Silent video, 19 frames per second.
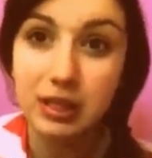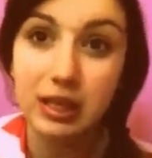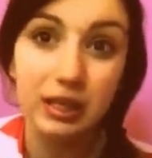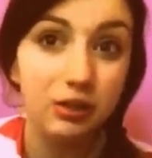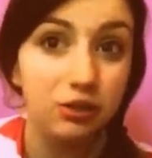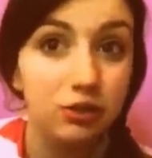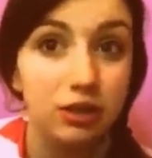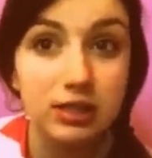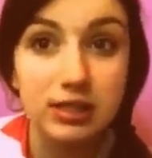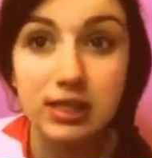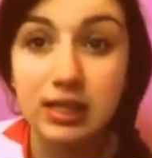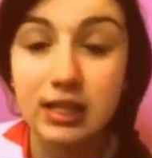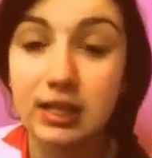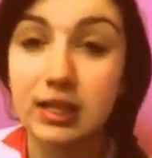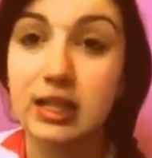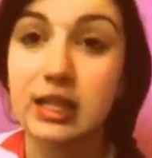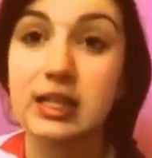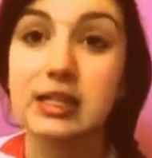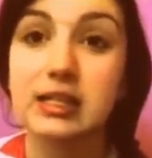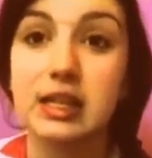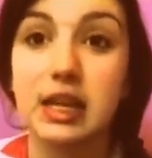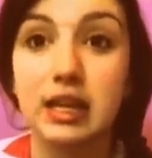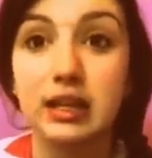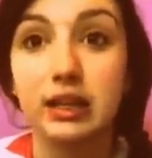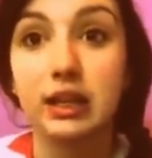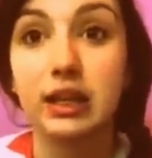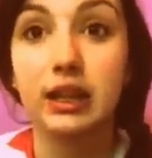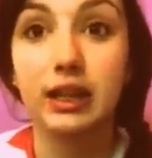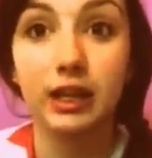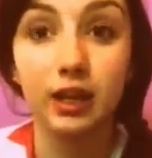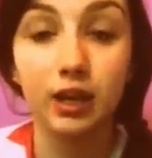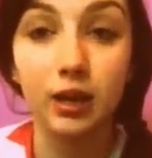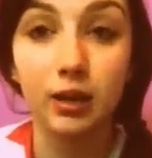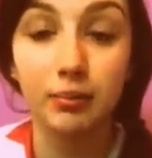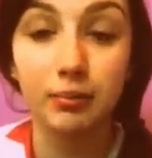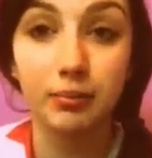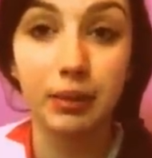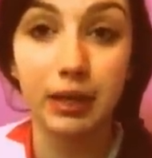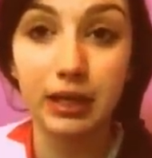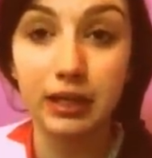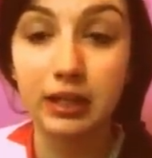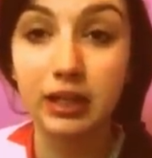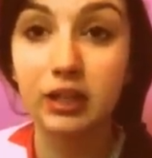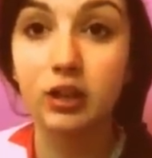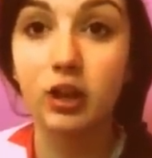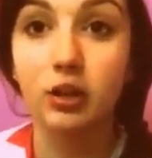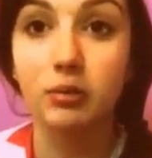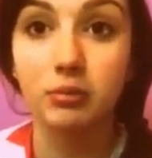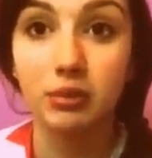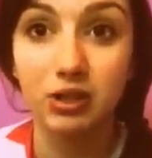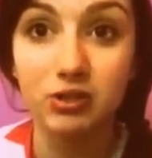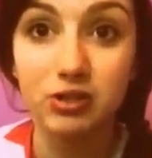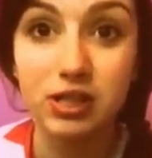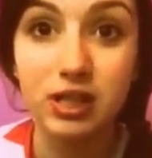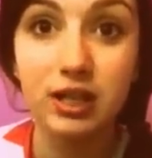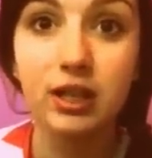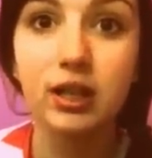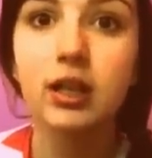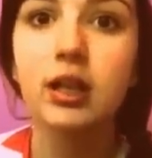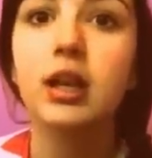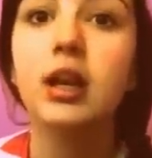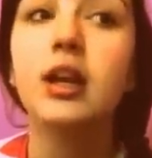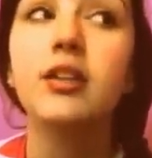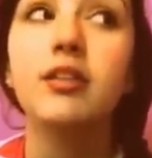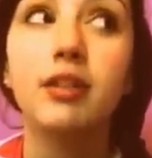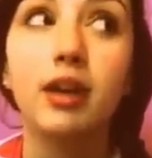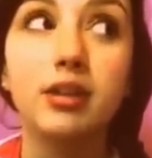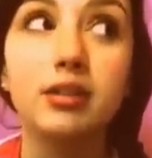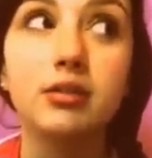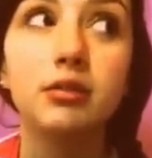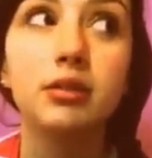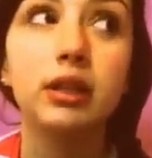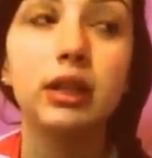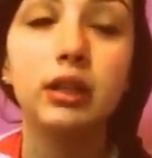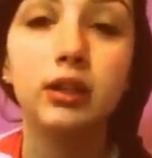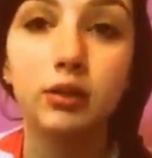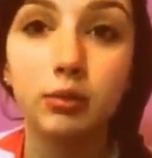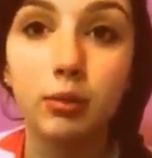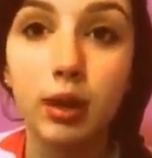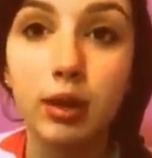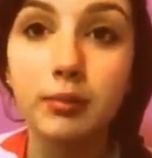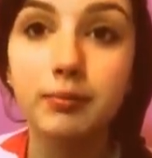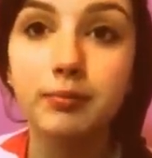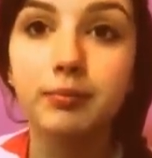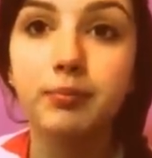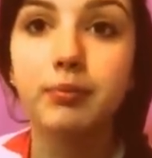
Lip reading: interested in this and their opinion on music, that's a really good one.